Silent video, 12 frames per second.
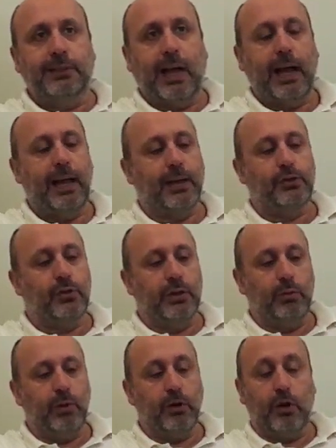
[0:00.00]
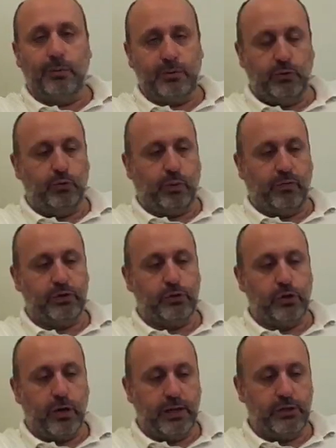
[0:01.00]
I actually went home. Professor
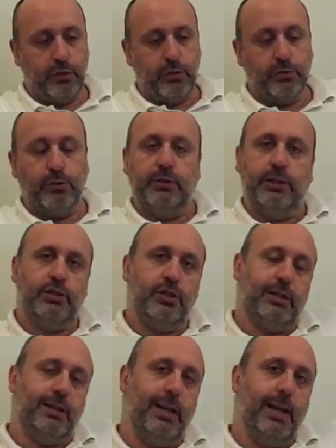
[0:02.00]
John Ledyard used to teach it.